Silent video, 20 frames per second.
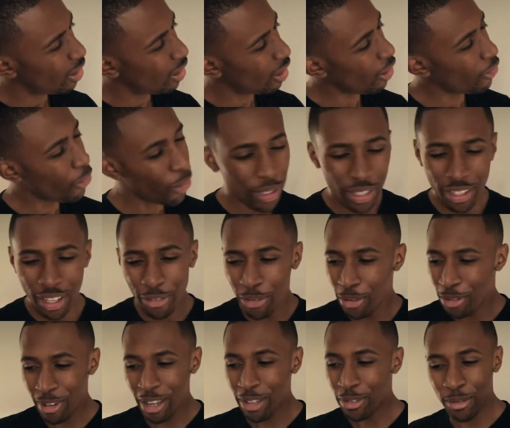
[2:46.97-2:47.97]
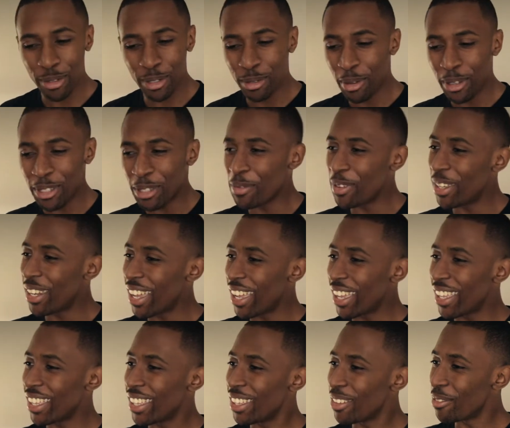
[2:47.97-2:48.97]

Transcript: I thought raving was supposed to be like